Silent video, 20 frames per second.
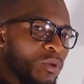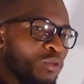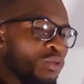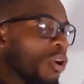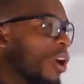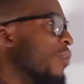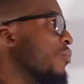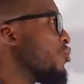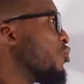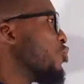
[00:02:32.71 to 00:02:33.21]

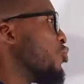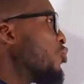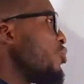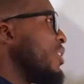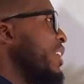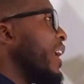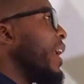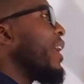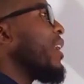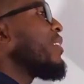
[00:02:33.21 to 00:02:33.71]
you have to
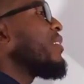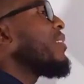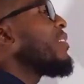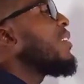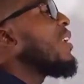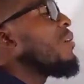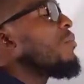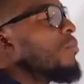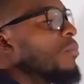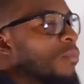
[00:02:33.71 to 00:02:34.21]
know their
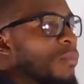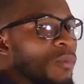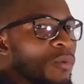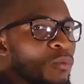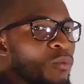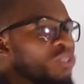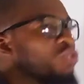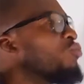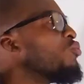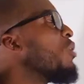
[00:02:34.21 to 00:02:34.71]
LCM,
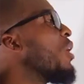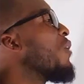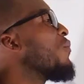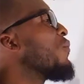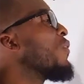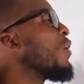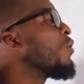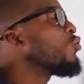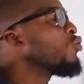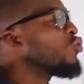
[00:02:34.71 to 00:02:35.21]
which we
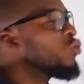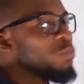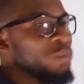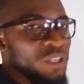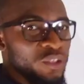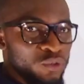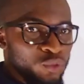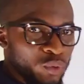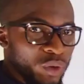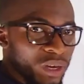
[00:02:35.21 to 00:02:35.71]
have found to
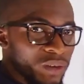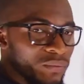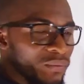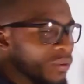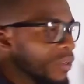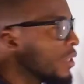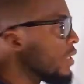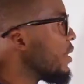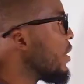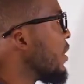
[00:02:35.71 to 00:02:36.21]
be
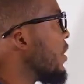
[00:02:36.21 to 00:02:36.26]
12.